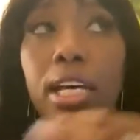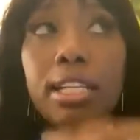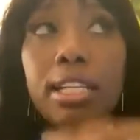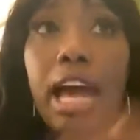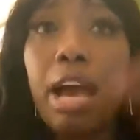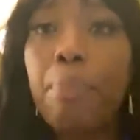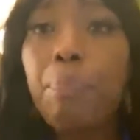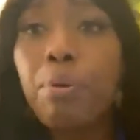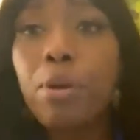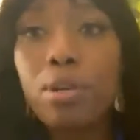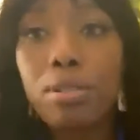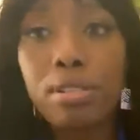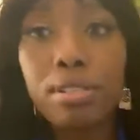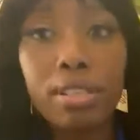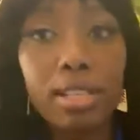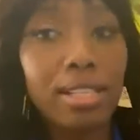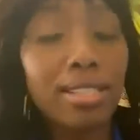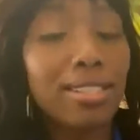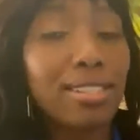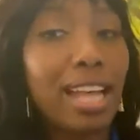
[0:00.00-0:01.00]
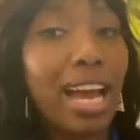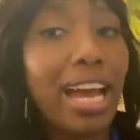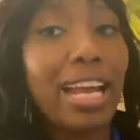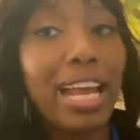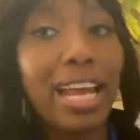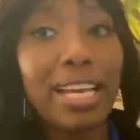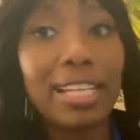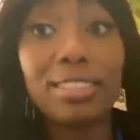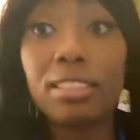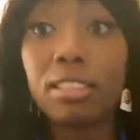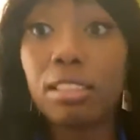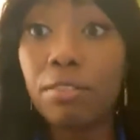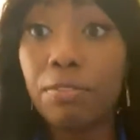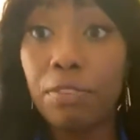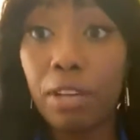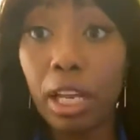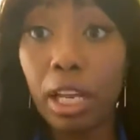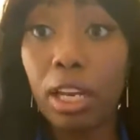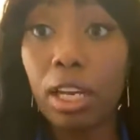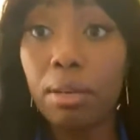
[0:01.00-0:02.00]
that person is not as
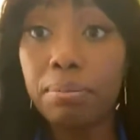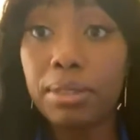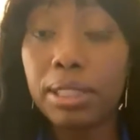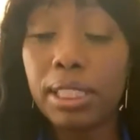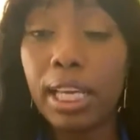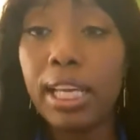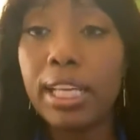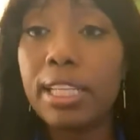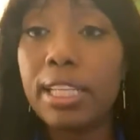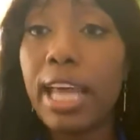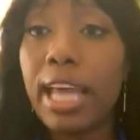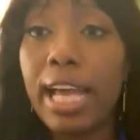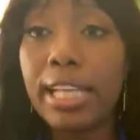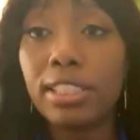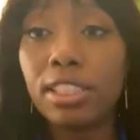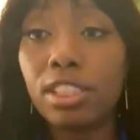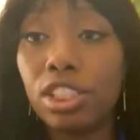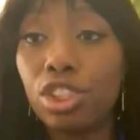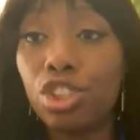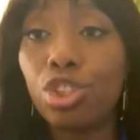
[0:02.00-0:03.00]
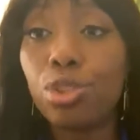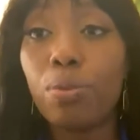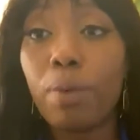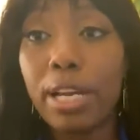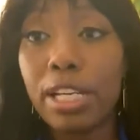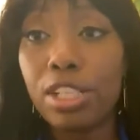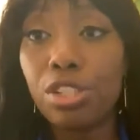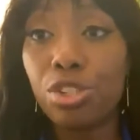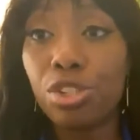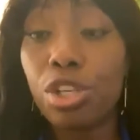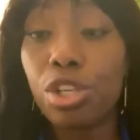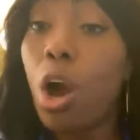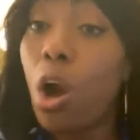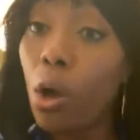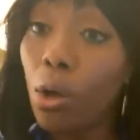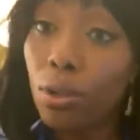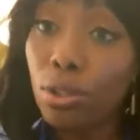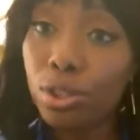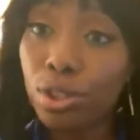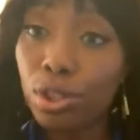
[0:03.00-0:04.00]
developed in that situation
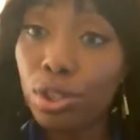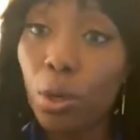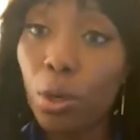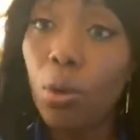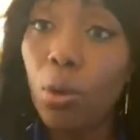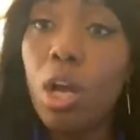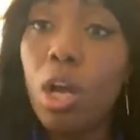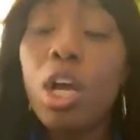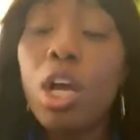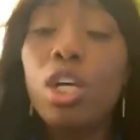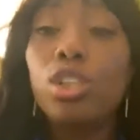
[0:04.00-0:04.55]
also.